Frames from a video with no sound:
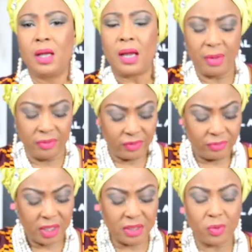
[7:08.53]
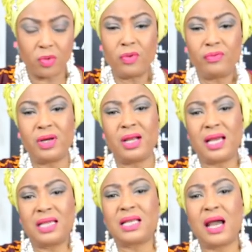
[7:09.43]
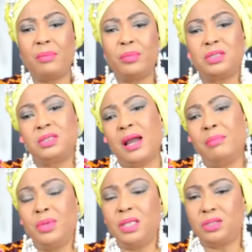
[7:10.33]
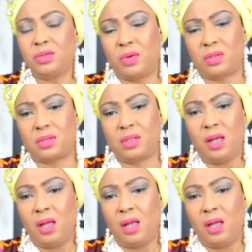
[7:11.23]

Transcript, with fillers: I mean, from this book, we've realized how much time means to us.